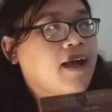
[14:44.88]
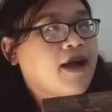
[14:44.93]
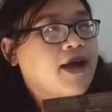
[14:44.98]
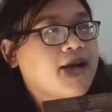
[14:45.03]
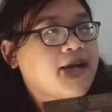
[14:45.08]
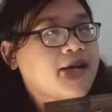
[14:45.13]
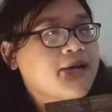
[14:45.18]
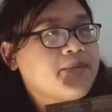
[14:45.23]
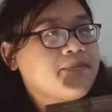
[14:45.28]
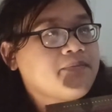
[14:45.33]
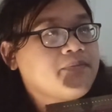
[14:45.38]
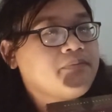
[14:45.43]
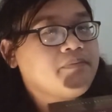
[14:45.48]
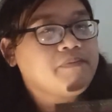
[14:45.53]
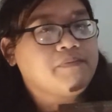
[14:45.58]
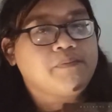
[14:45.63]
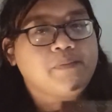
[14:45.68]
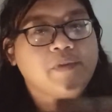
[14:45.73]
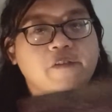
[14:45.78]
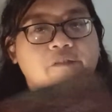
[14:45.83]
um,
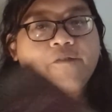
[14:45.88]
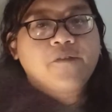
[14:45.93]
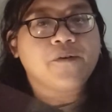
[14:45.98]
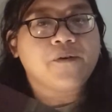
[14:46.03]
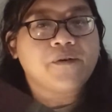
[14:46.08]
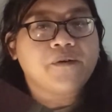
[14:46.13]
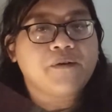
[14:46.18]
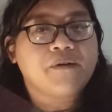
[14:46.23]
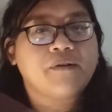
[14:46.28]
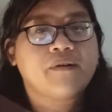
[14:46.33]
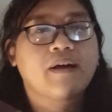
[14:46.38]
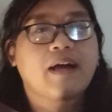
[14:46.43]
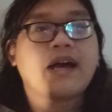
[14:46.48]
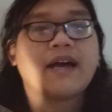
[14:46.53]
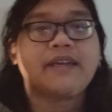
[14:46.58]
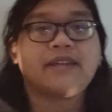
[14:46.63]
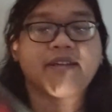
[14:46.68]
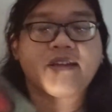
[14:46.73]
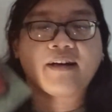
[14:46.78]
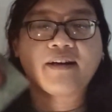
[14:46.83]
before
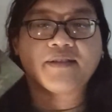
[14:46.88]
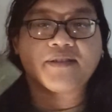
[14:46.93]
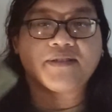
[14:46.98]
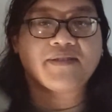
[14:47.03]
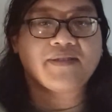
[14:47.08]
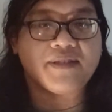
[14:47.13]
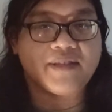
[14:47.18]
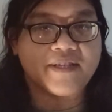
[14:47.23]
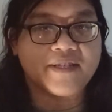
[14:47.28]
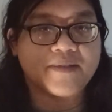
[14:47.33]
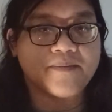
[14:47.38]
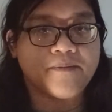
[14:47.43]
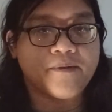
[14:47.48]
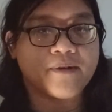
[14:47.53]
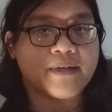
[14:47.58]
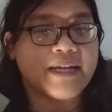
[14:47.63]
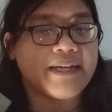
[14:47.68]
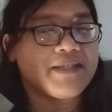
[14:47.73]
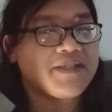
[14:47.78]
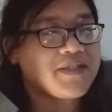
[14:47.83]
I got to this
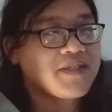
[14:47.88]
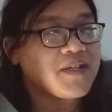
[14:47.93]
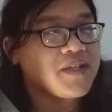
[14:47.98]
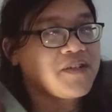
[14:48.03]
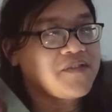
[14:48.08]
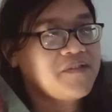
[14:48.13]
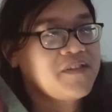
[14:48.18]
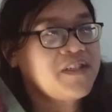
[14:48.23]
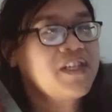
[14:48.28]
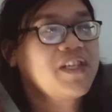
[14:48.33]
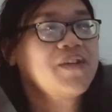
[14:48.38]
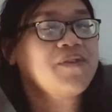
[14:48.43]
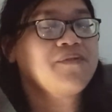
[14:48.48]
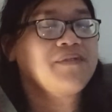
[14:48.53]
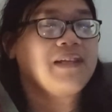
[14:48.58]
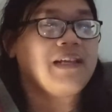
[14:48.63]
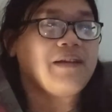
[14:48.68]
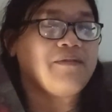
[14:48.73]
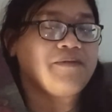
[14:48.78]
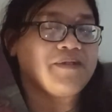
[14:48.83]
book, I sort of
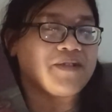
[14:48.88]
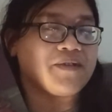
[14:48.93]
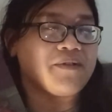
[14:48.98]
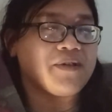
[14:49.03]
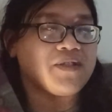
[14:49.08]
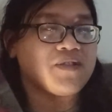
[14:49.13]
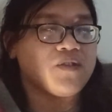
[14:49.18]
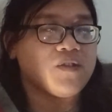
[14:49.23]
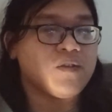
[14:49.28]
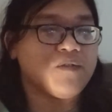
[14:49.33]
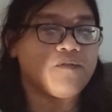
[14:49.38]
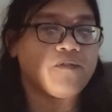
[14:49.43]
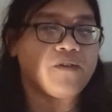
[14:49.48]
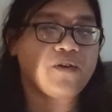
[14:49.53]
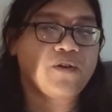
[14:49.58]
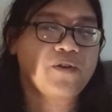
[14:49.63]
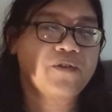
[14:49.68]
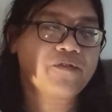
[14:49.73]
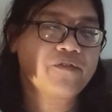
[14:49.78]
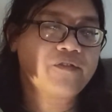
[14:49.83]
knew that it was going to
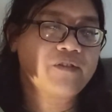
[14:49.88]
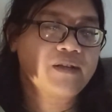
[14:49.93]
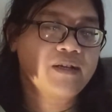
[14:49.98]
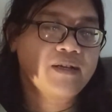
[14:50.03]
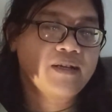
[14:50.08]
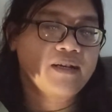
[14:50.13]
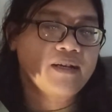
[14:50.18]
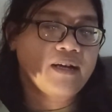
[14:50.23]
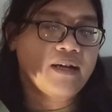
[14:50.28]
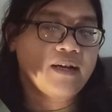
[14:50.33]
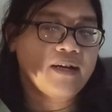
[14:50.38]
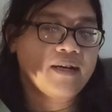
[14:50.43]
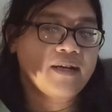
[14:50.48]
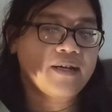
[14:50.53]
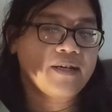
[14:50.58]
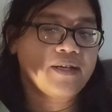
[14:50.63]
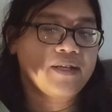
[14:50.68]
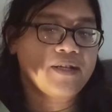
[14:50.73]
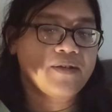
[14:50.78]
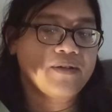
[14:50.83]
involve
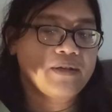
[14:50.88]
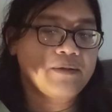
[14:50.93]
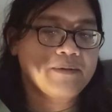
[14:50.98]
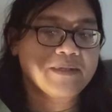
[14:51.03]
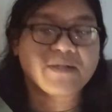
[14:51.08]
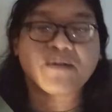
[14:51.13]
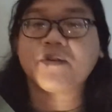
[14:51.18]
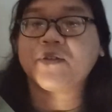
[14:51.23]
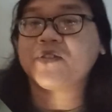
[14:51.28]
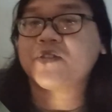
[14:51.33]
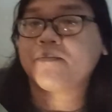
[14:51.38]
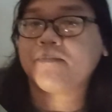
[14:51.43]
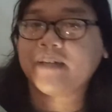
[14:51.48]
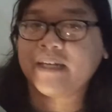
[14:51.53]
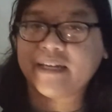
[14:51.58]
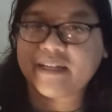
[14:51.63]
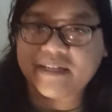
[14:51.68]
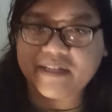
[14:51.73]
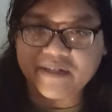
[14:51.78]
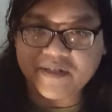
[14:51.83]
uh, you know, it was going to
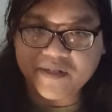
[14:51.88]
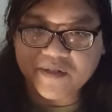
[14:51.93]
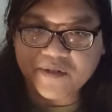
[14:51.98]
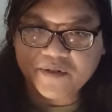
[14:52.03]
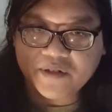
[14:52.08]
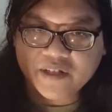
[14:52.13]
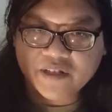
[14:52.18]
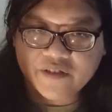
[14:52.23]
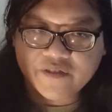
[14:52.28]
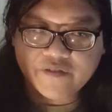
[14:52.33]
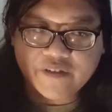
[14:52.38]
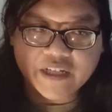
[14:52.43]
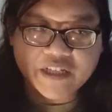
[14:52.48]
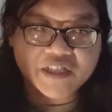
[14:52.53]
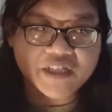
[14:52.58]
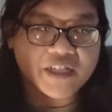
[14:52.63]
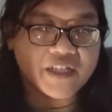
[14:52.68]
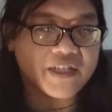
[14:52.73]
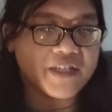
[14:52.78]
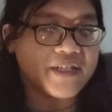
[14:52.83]
be a historical
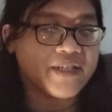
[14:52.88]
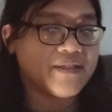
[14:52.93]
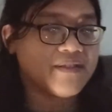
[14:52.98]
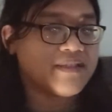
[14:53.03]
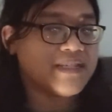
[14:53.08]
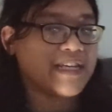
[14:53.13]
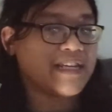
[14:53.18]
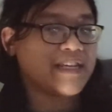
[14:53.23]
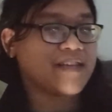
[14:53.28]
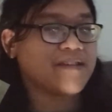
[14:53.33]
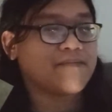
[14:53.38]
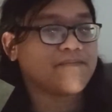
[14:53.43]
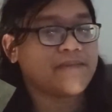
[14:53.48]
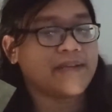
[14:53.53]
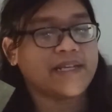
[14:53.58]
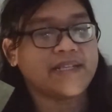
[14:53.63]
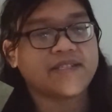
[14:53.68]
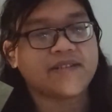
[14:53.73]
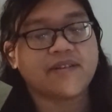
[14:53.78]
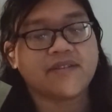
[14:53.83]
fiction taking
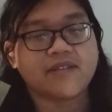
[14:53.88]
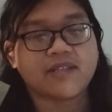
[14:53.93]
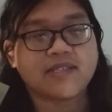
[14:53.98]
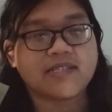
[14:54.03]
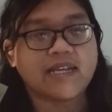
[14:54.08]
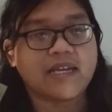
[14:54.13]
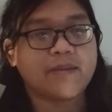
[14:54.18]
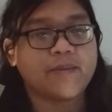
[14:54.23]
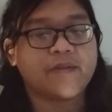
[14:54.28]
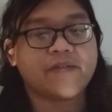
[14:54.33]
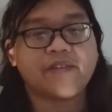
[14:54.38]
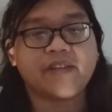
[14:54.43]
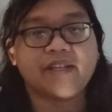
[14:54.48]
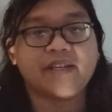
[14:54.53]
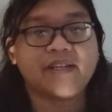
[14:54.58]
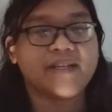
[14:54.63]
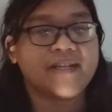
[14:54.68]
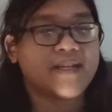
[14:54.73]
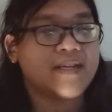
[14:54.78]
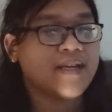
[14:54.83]
place around the time of
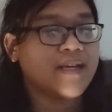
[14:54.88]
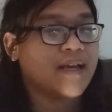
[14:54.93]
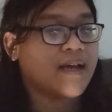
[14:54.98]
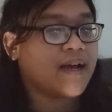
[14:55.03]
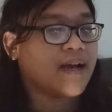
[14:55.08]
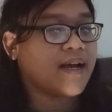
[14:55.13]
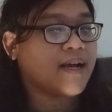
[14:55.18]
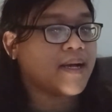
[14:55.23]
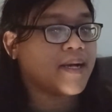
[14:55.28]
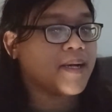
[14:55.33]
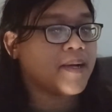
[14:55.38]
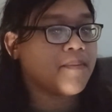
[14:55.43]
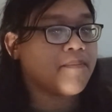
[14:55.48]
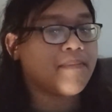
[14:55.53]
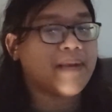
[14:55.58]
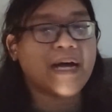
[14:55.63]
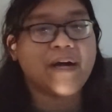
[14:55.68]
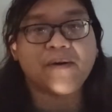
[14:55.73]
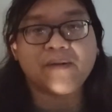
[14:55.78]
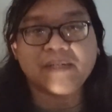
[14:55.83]
the uh,
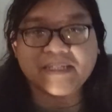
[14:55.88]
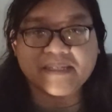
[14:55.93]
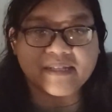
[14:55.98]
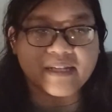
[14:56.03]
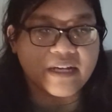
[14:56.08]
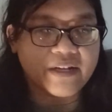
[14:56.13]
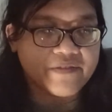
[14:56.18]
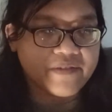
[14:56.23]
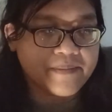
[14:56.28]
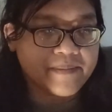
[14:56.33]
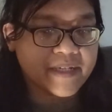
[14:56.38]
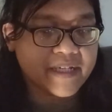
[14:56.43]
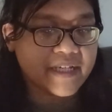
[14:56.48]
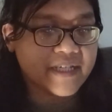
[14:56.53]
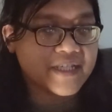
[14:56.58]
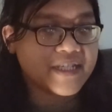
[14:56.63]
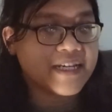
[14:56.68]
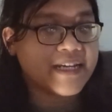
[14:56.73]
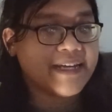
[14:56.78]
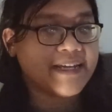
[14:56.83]
Maoist government
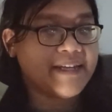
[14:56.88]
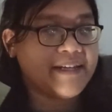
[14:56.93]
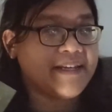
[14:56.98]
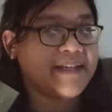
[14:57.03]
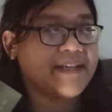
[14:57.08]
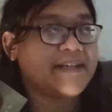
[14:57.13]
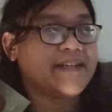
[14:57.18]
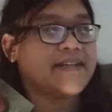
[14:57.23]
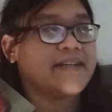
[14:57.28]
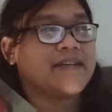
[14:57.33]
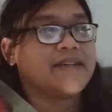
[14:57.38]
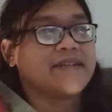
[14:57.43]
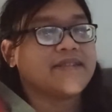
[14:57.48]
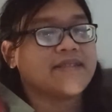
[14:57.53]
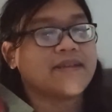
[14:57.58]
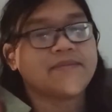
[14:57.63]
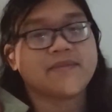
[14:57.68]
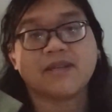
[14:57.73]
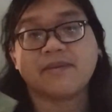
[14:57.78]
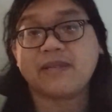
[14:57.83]
in China,
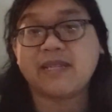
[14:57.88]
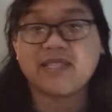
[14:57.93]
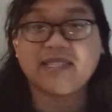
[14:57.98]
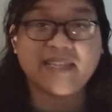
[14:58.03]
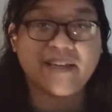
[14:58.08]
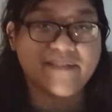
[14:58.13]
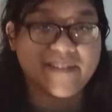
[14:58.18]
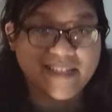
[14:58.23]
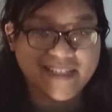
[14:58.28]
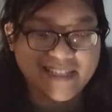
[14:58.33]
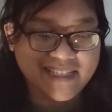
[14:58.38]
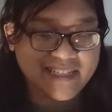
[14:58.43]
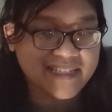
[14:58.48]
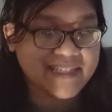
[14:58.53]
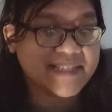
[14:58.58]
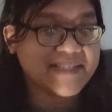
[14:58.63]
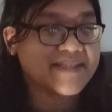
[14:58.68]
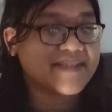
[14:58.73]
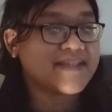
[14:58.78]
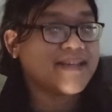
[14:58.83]
sometime in the
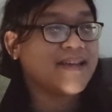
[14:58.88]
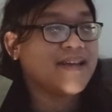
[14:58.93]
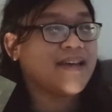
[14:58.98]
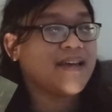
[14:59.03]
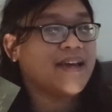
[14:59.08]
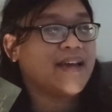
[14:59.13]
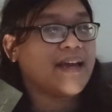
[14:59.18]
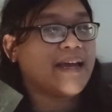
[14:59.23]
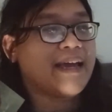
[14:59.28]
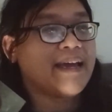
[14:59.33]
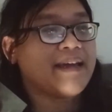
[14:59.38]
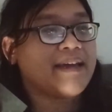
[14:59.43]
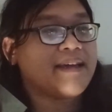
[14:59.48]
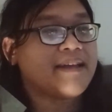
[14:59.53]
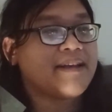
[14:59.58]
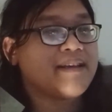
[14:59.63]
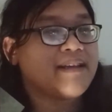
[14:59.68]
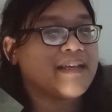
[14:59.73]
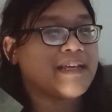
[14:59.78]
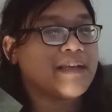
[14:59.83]
seventies,
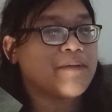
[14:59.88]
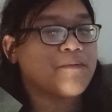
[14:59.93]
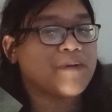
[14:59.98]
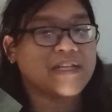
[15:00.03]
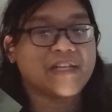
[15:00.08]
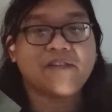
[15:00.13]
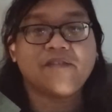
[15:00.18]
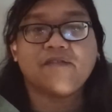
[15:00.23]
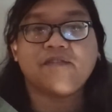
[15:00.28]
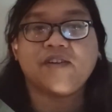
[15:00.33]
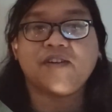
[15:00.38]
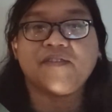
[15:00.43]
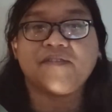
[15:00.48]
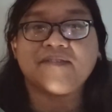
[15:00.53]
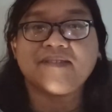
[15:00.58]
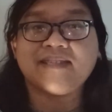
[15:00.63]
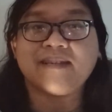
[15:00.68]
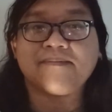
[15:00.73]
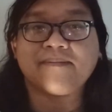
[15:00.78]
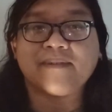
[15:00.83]
and it would
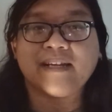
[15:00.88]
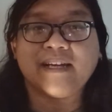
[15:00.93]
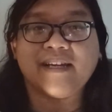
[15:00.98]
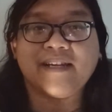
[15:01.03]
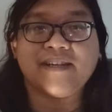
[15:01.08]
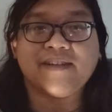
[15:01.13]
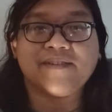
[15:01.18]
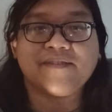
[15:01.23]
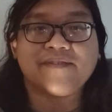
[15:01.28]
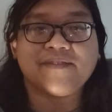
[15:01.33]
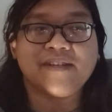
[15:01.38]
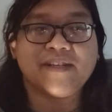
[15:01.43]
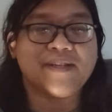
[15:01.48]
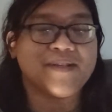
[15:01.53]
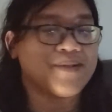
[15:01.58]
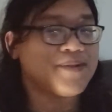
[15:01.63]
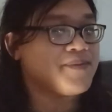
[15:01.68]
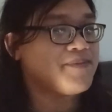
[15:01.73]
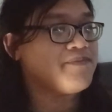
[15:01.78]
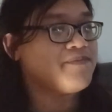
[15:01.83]
involve some kind of, you
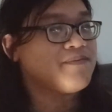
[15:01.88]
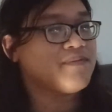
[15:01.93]
know,